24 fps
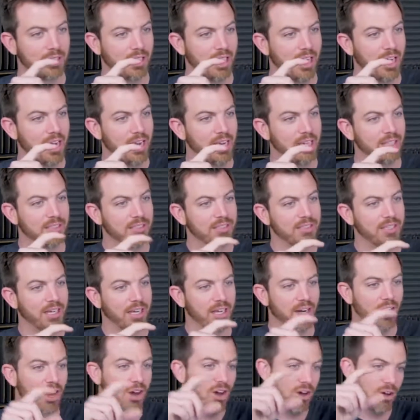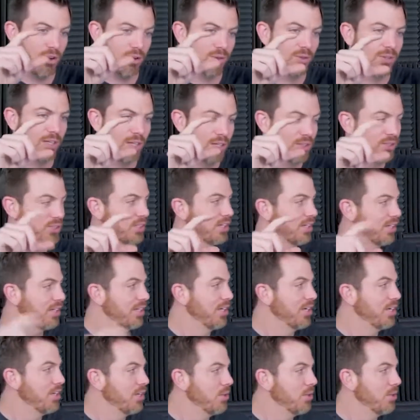lane saying, oh, there's a...